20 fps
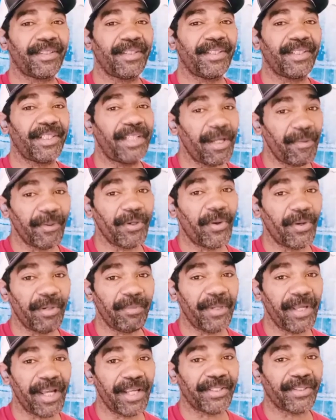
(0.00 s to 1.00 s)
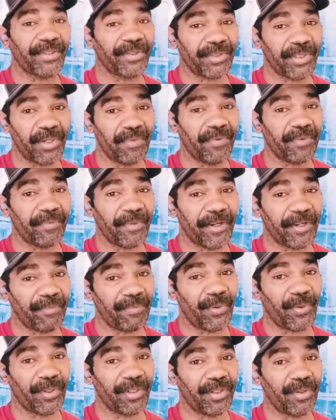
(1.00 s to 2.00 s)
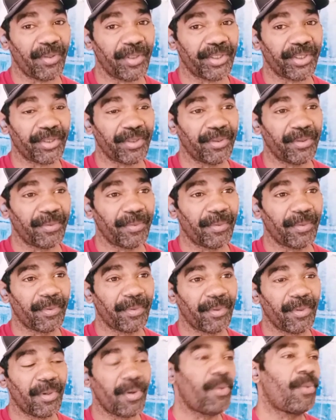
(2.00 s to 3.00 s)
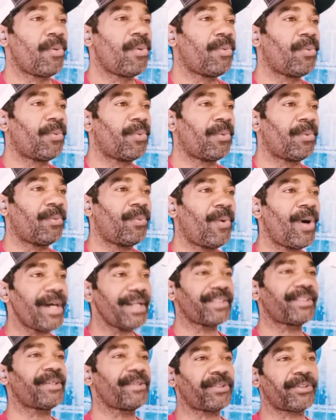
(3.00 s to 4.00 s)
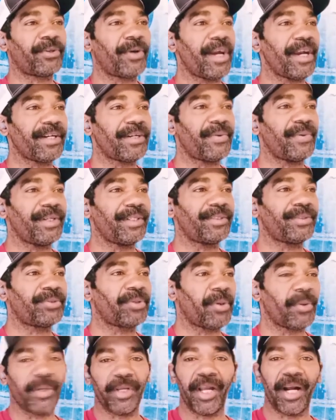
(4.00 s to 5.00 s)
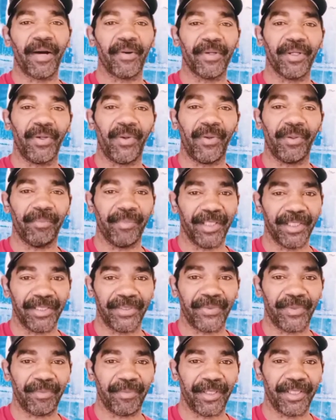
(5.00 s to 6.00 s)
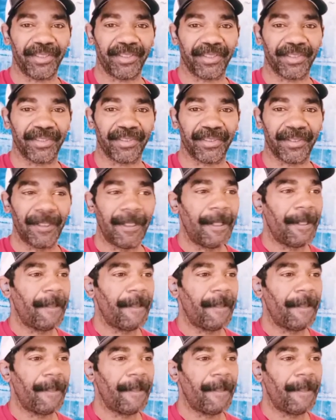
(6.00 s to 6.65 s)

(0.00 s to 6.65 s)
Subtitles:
today we're going to be asking ourselves a very important question. Why is there drag queen story hour on military bases?